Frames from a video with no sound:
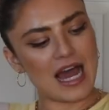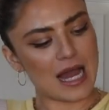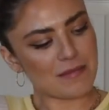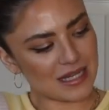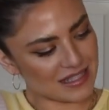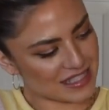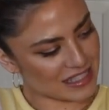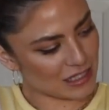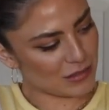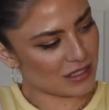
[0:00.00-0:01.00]
I might
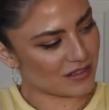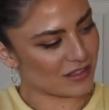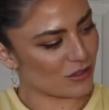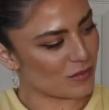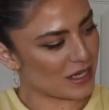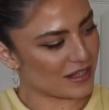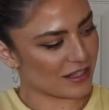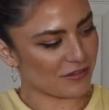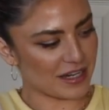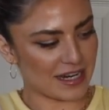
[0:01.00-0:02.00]
slim it a little bit.
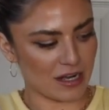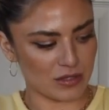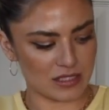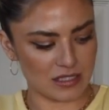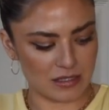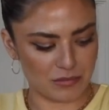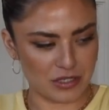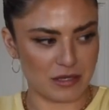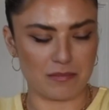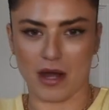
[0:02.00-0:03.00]
Like right now it's a
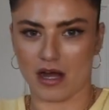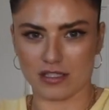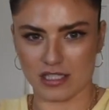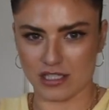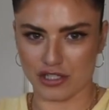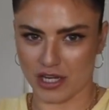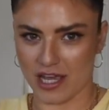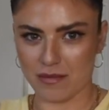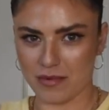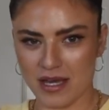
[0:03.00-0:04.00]
pretty boxy
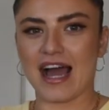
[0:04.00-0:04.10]
shape.